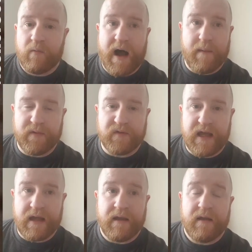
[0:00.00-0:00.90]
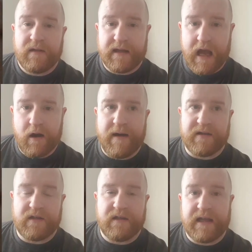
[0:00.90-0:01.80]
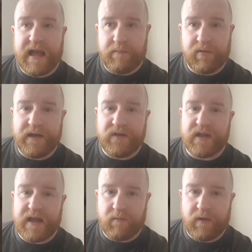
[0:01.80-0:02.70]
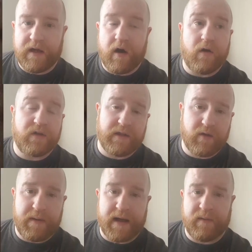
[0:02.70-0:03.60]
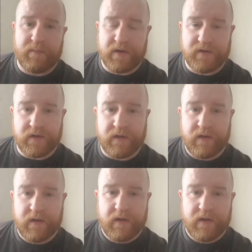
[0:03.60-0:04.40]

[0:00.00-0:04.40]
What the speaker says: What happens then? They get arrested, they get breached, they get recalled, they end up back in prison.